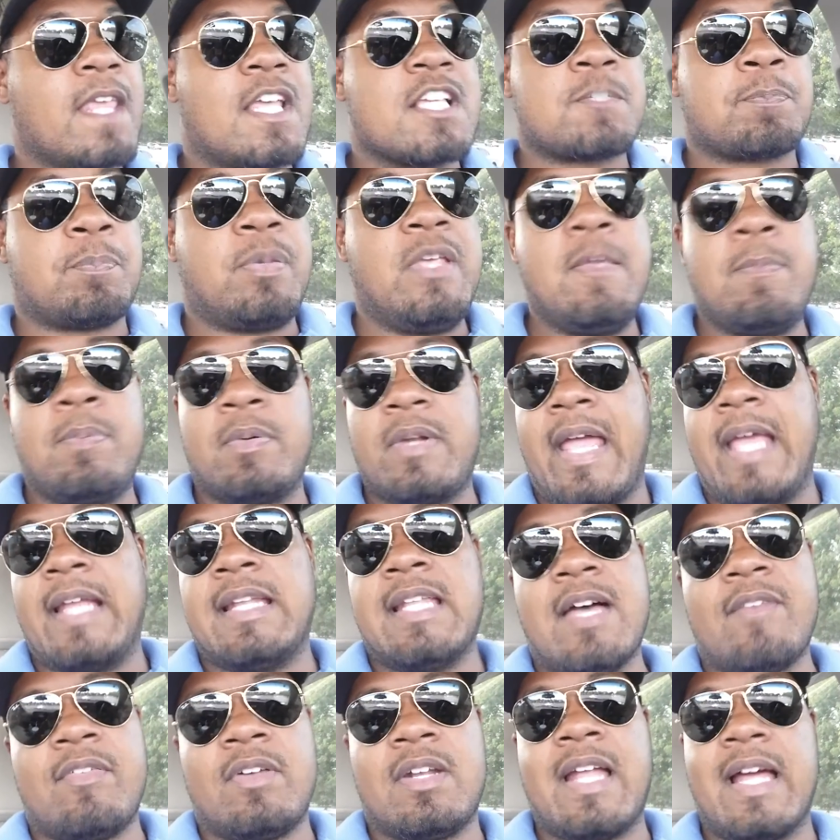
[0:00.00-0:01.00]
Because people
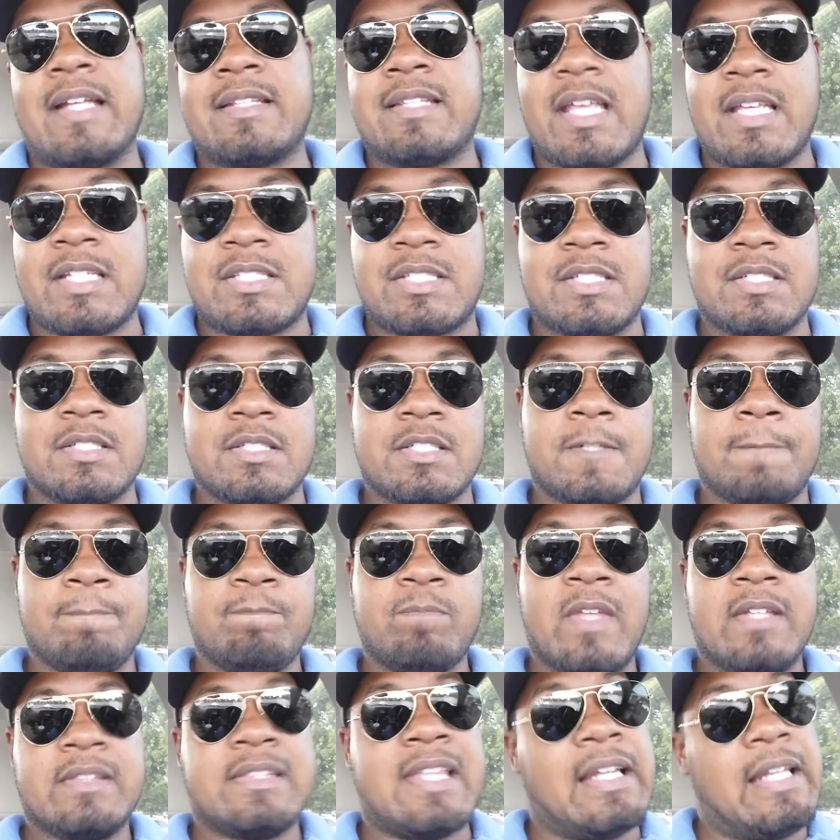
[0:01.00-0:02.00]
ain't loving like they should.
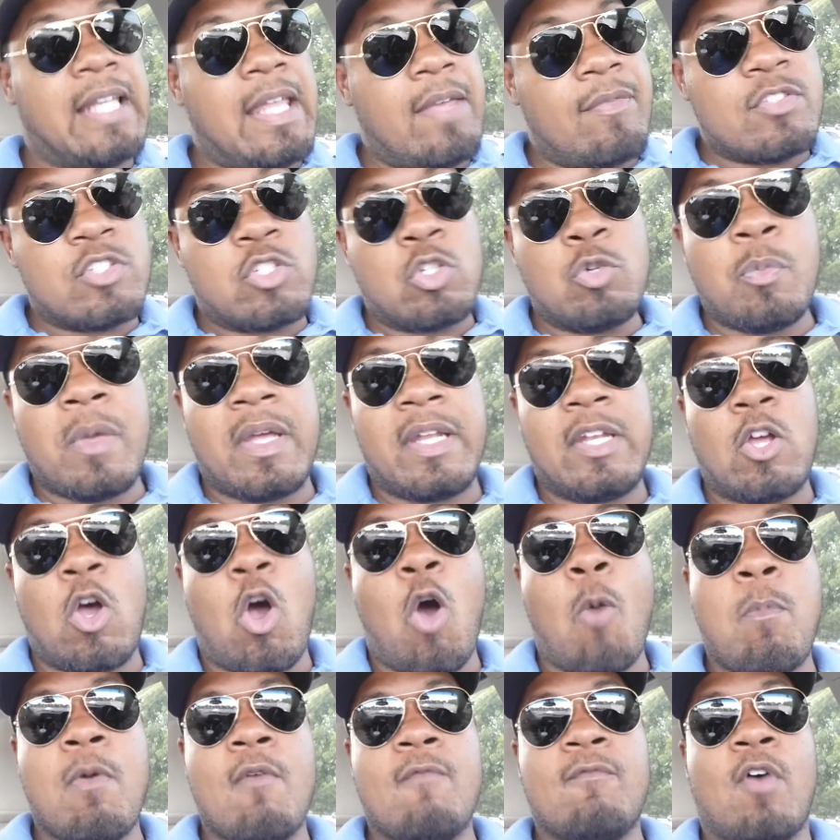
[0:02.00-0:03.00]
They're leaving too many
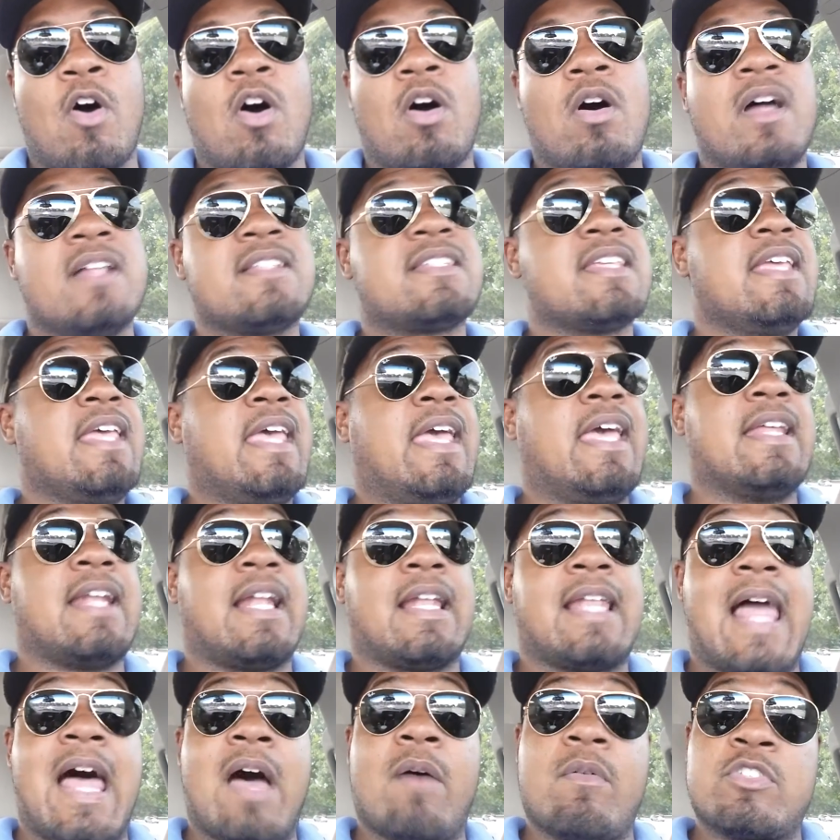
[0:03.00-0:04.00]
open voids and
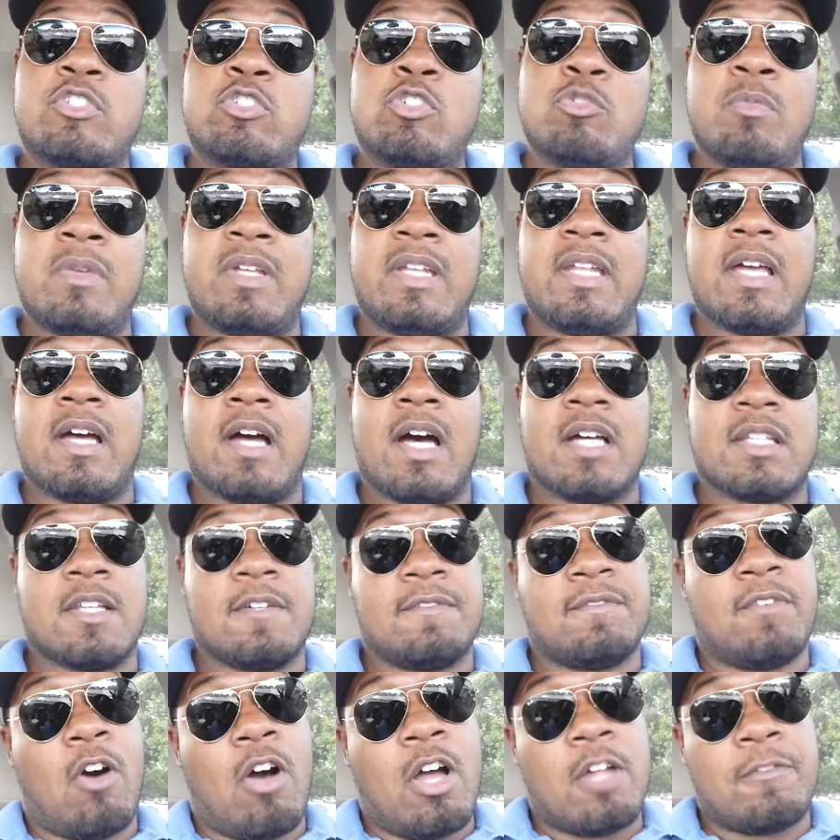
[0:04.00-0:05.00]
allowing too many
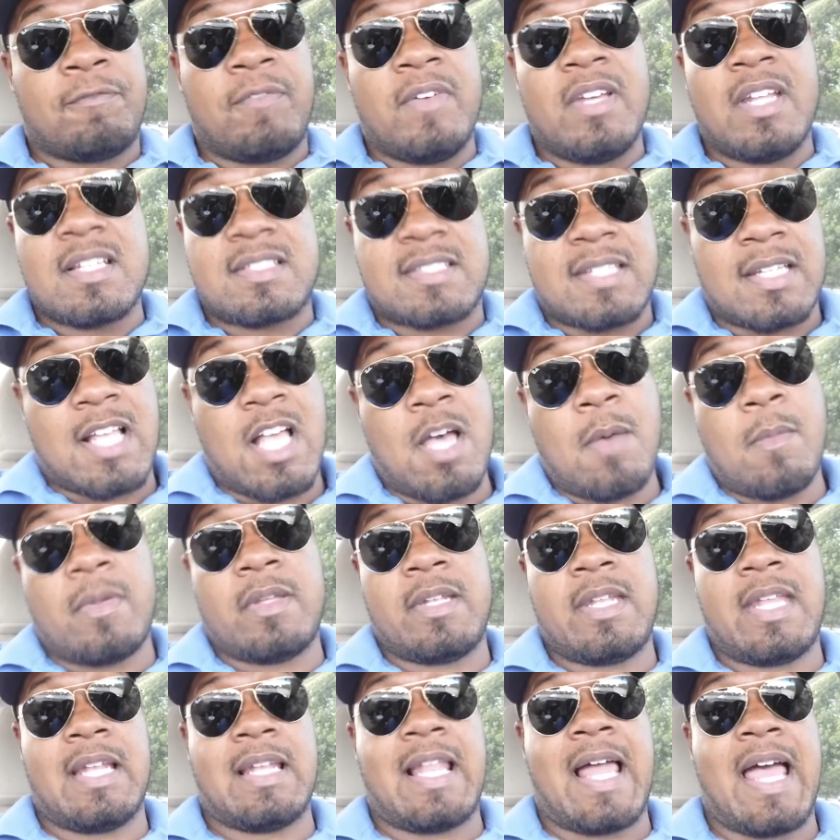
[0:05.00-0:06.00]
other void fillers to come
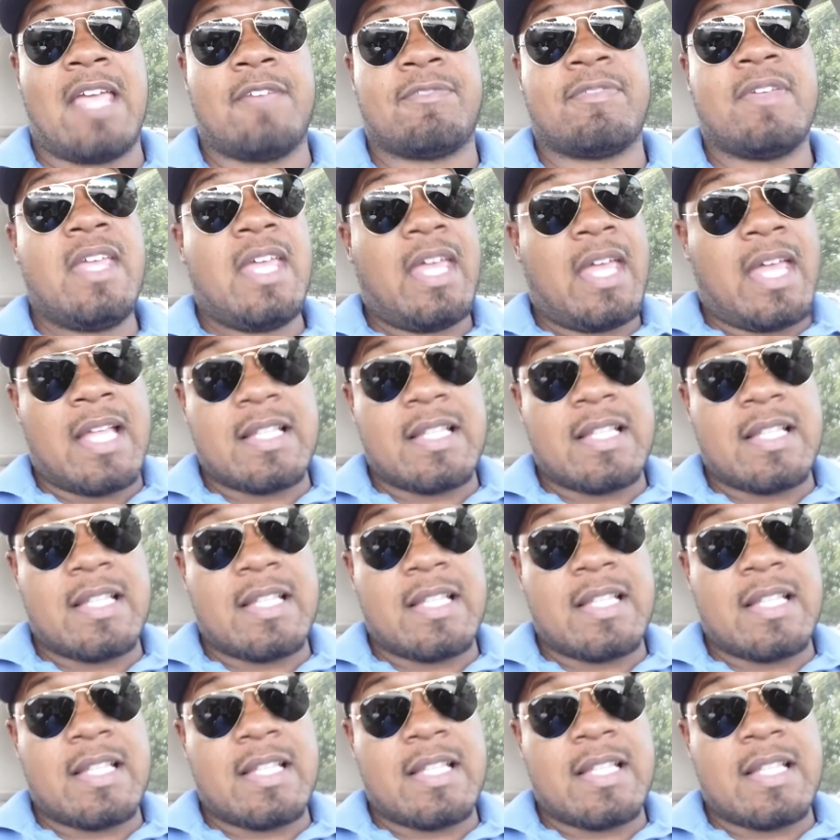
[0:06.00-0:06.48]
in their life